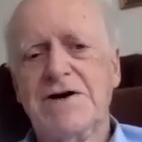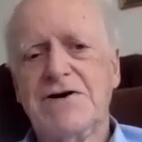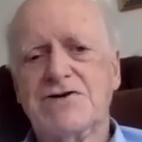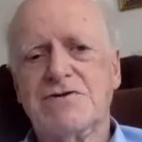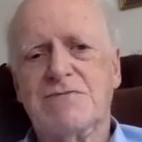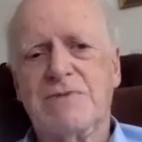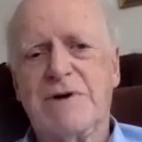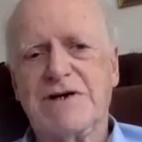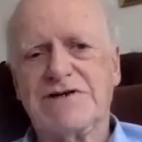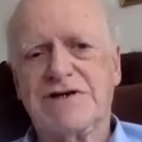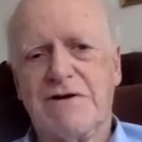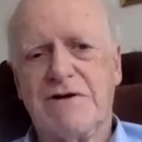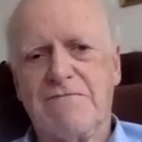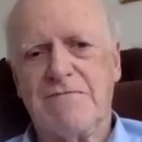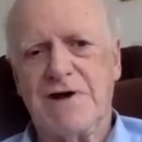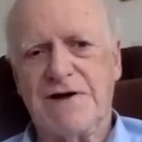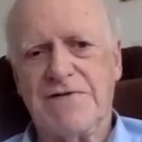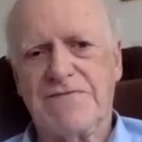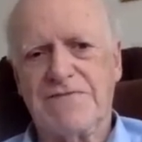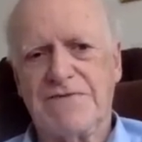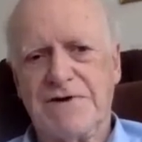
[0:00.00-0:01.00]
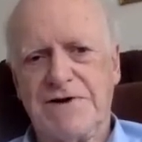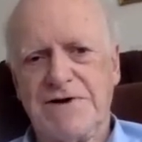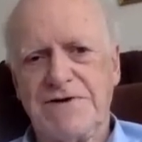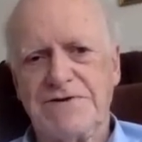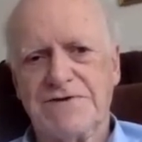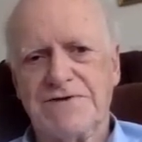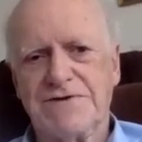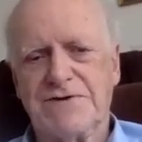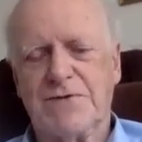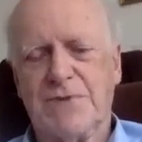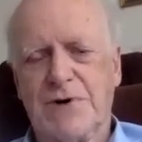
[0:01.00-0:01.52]
to make some
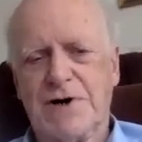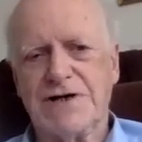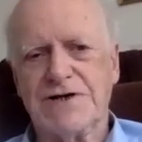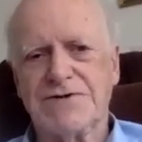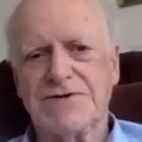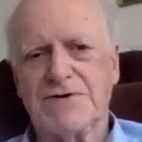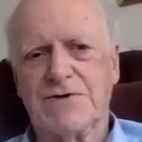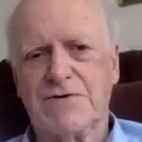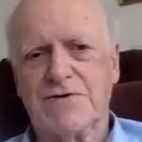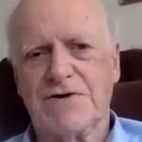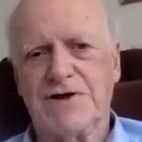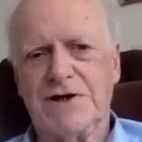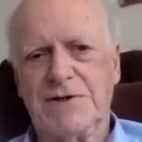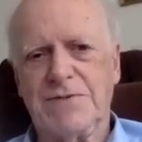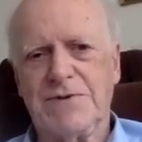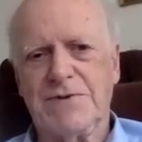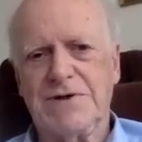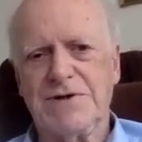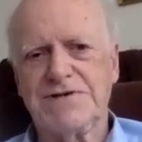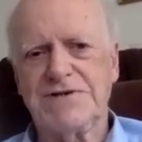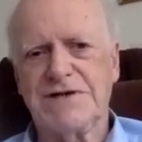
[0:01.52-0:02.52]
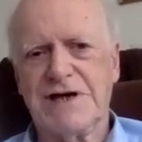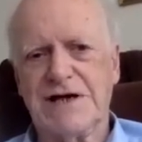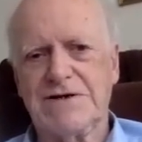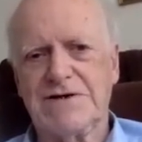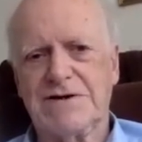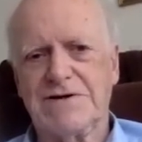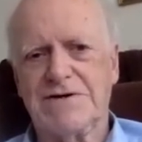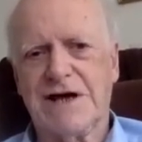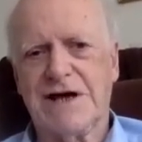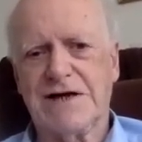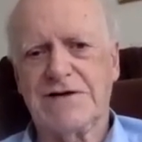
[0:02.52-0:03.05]
reference to what has already been said
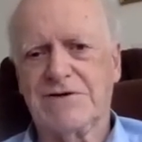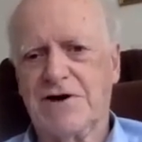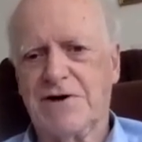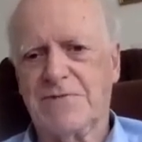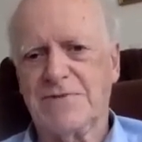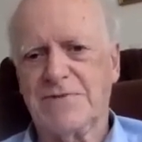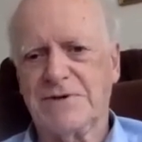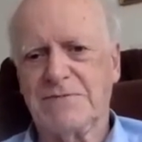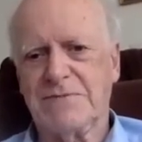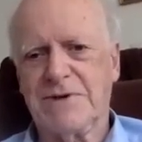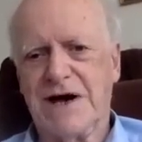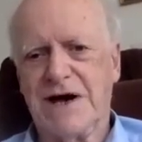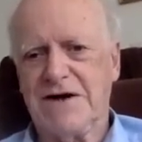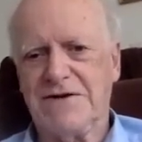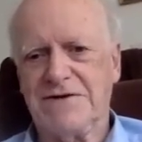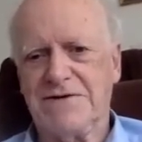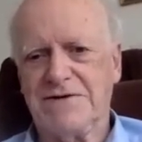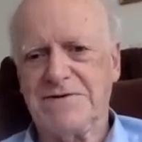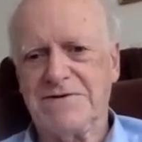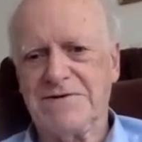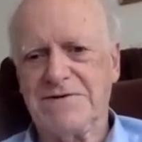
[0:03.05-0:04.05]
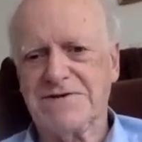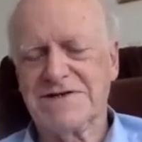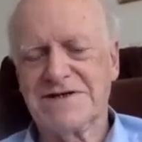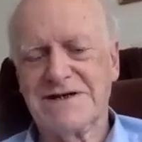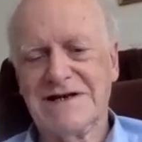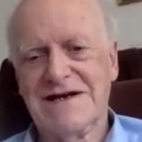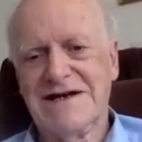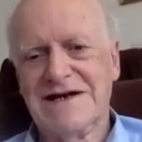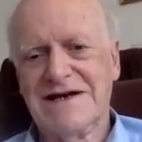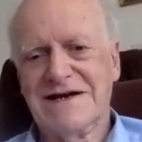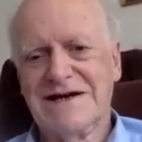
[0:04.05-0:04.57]
on that topic by others.
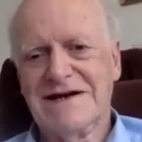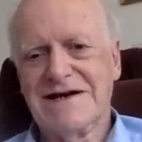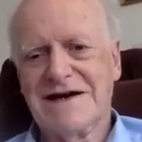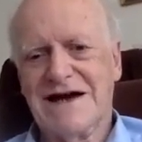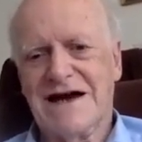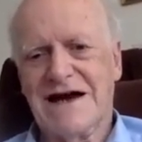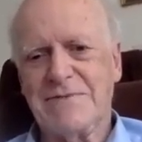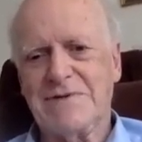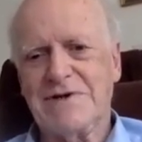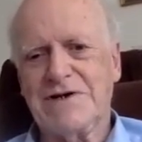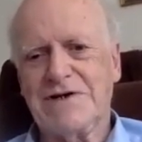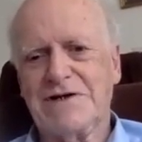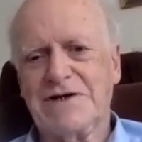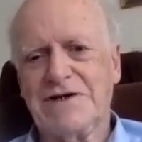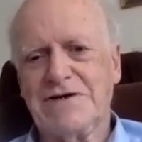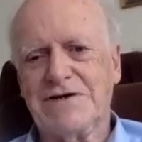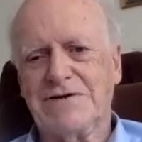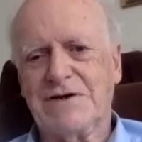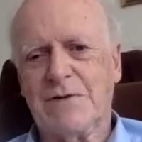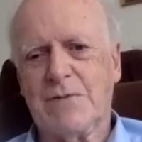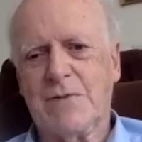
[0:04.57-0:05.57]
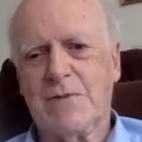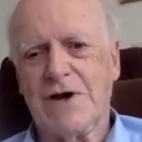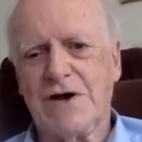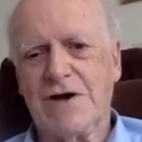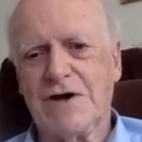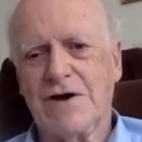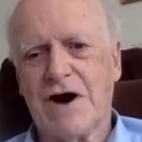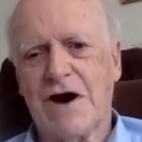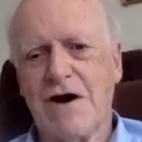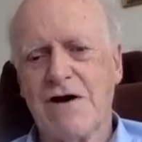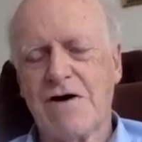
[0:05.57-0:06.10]
I mean,
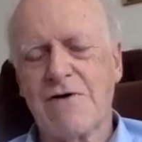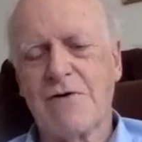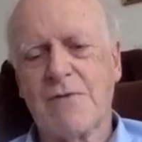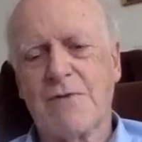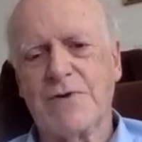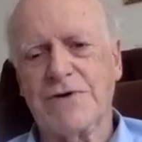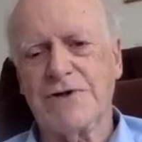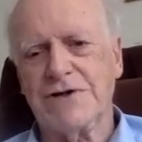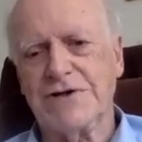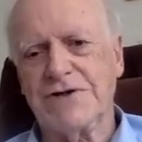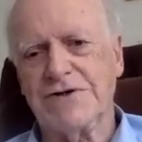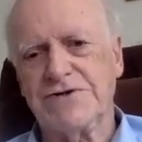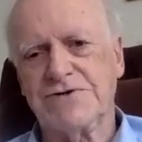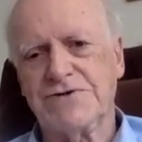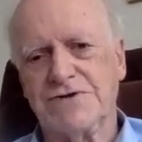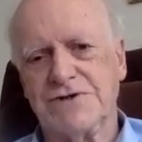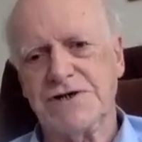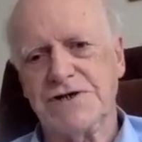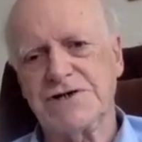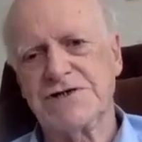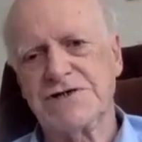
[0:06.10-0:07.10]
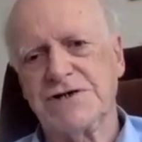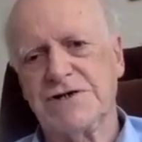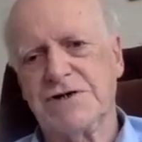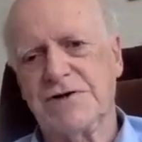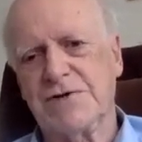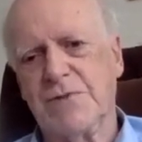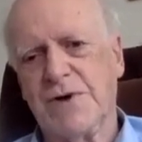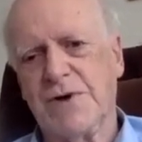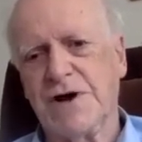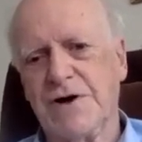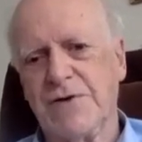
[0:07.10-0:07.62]
we are within a
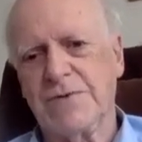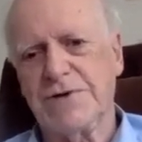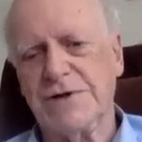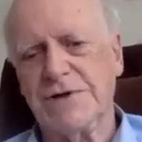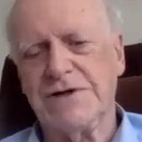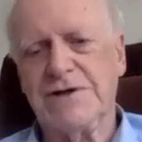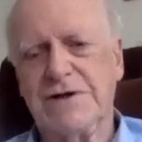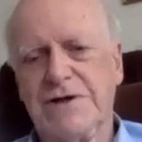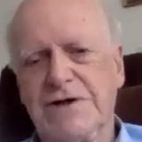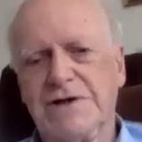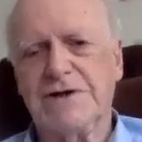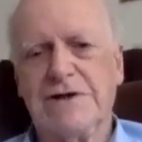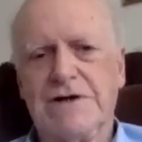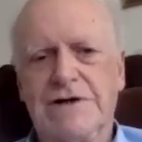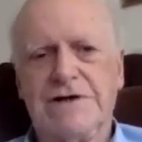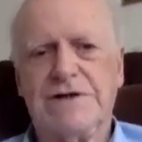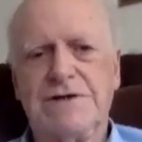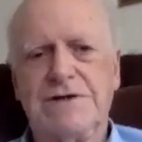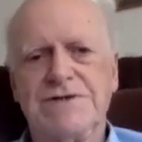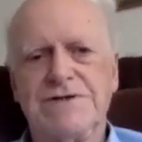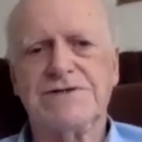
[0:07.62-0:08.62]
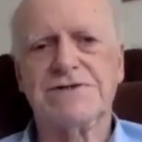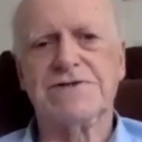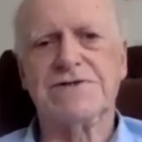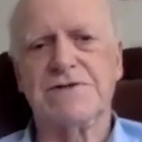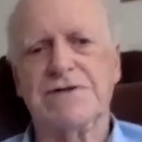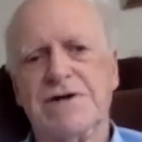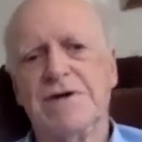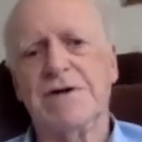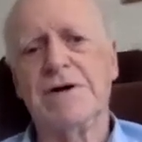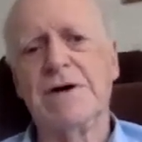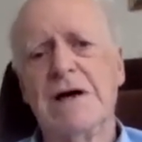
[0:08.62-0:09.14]
tradition, we are within a
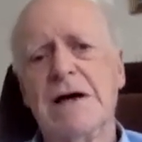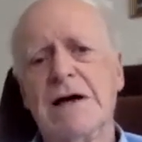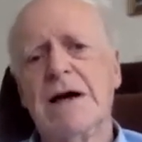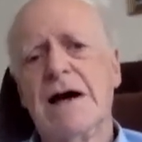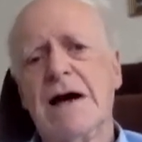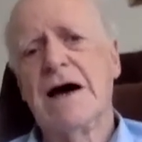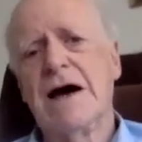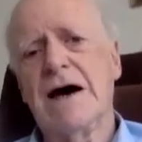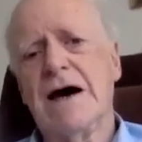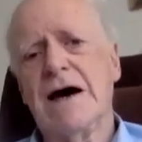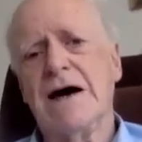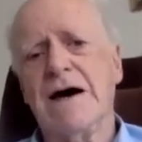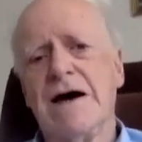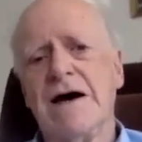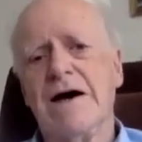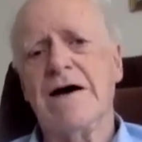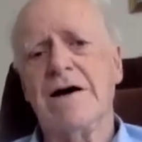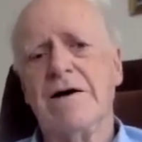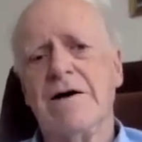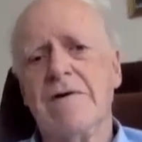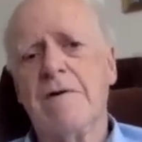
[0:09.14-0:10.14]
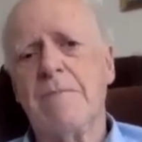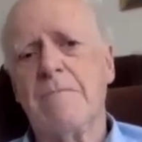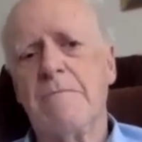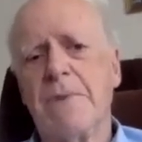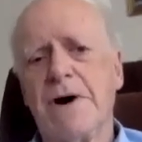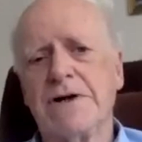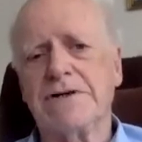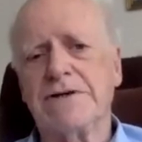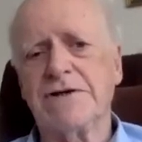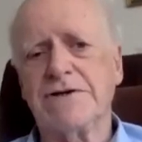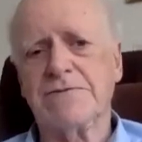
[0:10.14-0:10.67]
history,
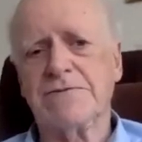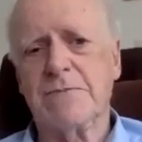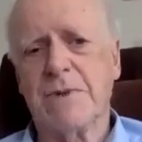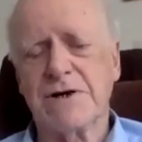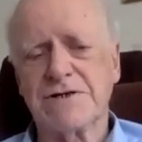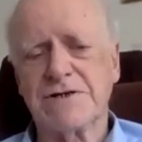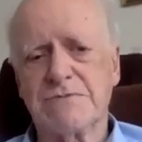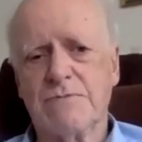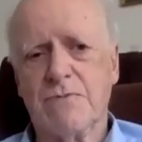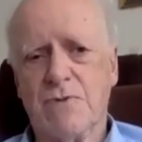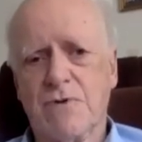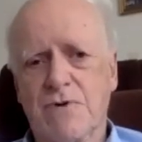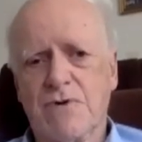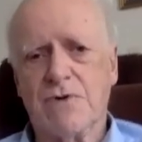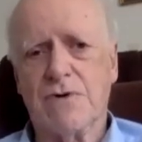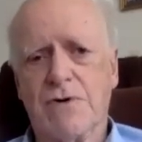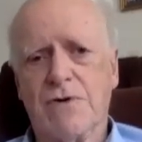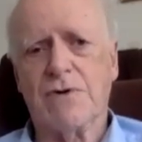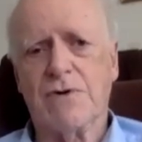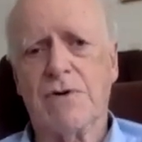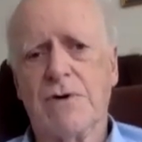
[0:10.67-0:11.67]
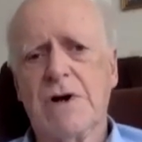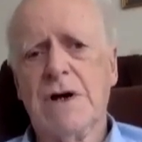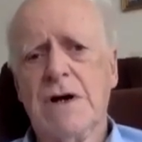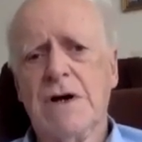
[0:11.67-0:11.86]
but it's much more